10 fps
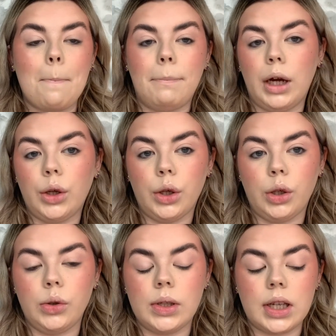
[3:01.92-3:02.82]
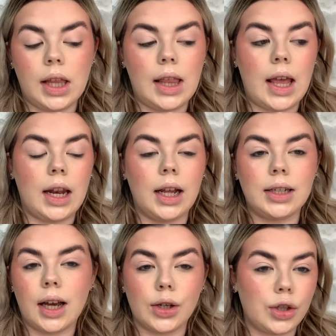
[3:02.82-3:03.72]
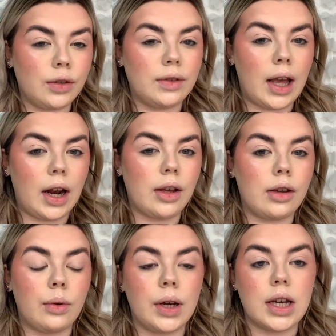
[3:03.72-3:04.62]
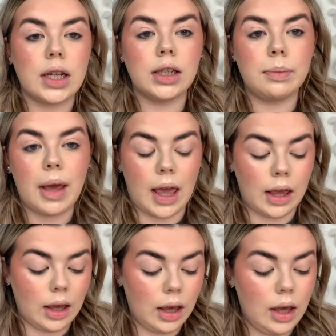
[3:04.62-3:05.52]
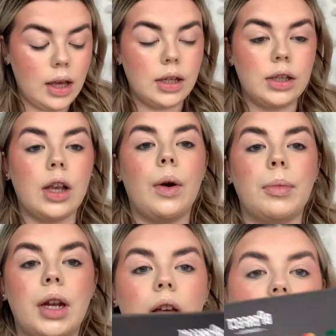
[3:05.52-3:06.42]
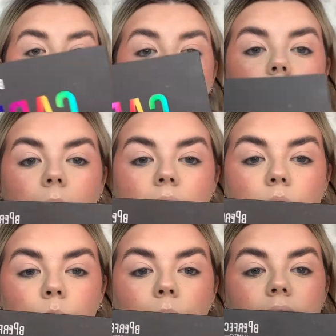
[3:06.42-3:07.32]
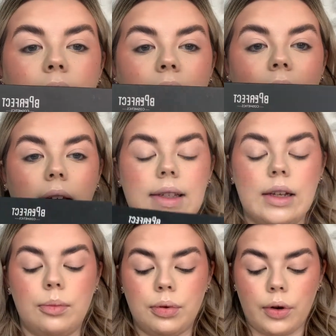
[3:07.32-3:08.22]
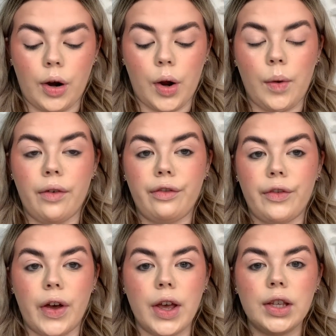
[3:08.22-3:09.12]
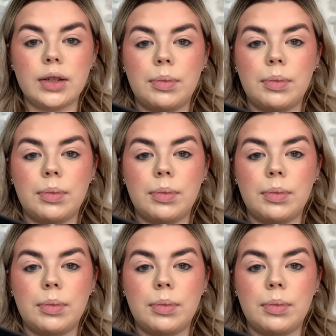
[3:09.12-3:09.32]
blues, and then a touch of yellow and pink. So I'm gonna go in with the XL Pro first